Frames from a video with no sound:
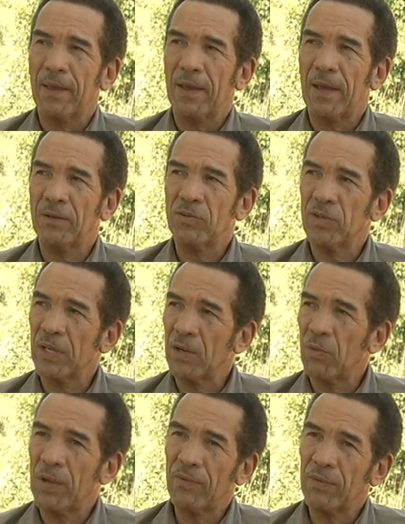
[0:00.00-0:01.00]
and to get
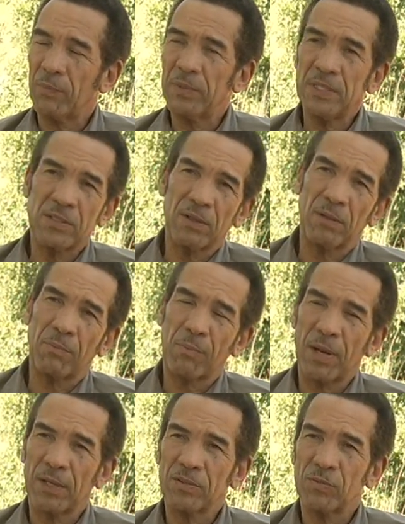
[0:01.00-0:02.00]
away from diesel
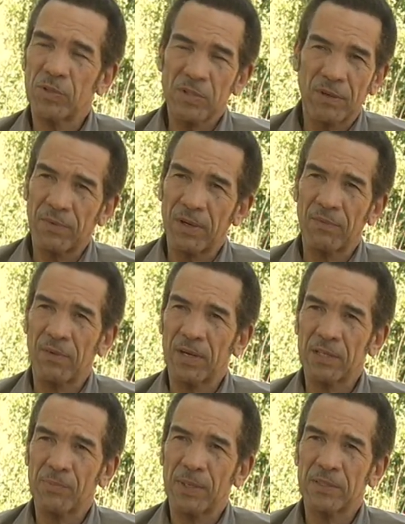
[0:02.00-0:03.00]
plants which are very, very
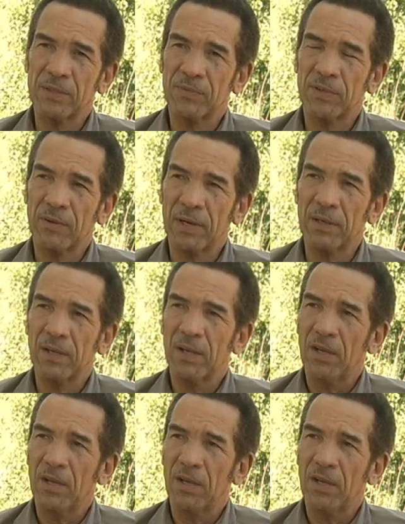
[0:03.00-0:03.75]
expensive to run.